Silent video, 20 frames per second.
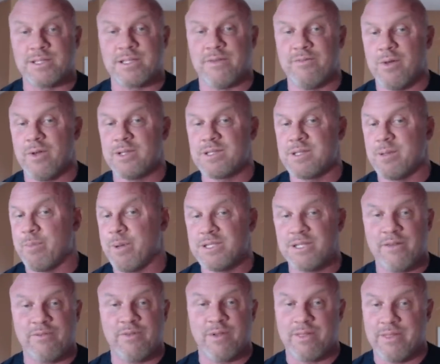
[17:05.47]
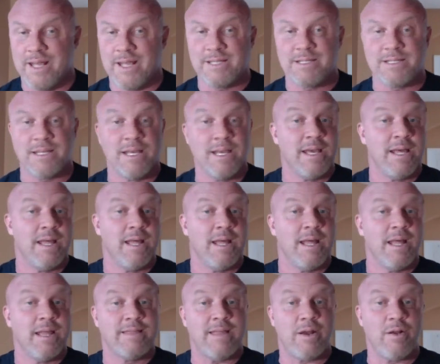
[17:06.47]
I've noticed a bunch of different things
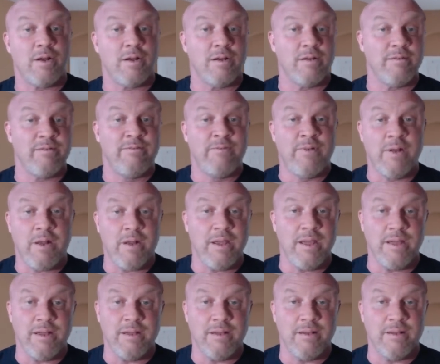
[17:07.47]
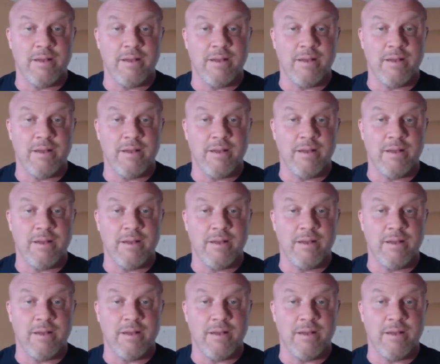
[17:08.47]
that are very